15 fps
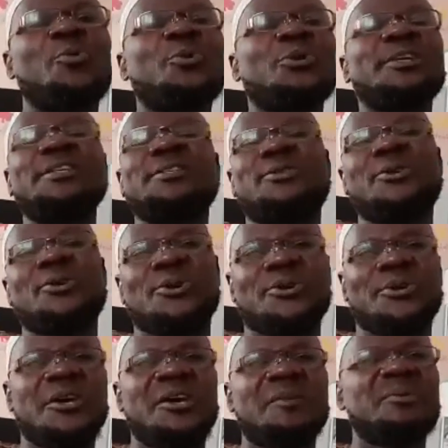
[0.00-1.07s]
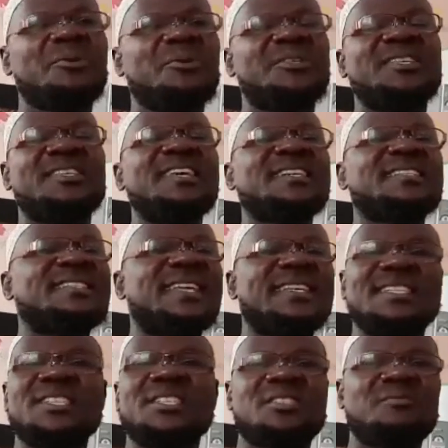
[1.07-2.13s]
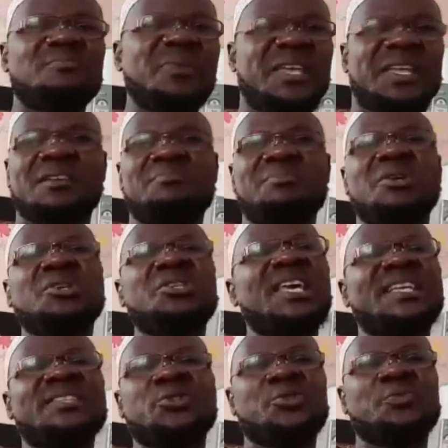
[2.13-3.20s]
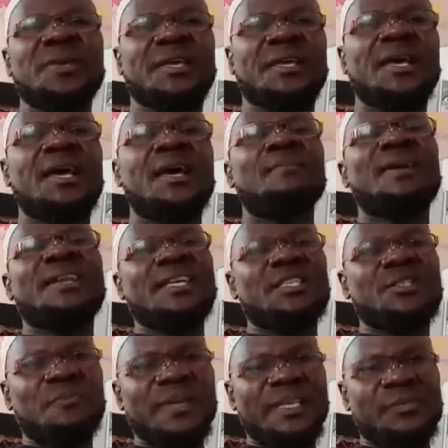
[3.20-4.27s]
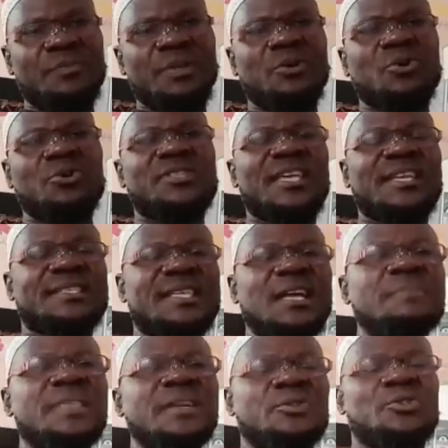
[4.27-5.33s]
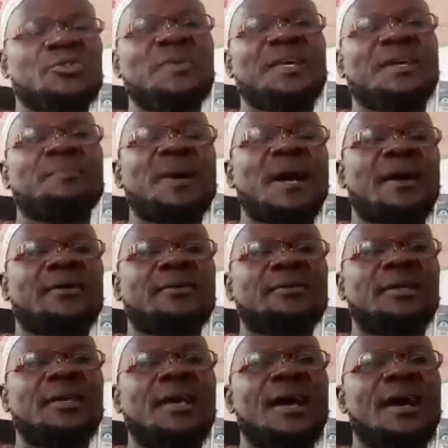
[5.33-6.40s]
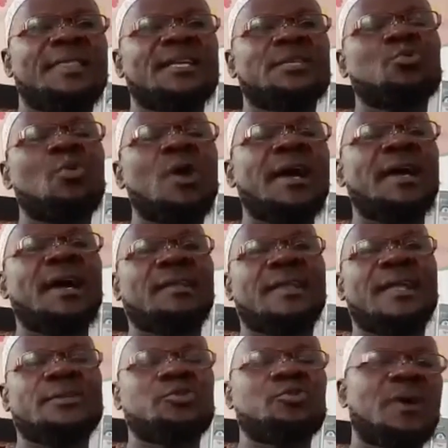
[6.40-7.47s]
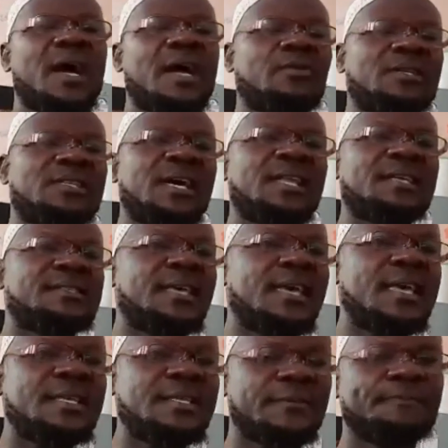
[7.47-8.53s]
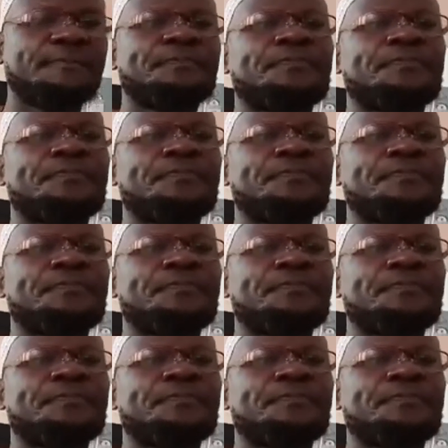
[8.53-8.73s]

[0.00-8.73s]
what he's told because he just doesn't speak because he has to speak, but he speaks because there is something to speak about. And that's why Allah subhanahu wa ta'ala says,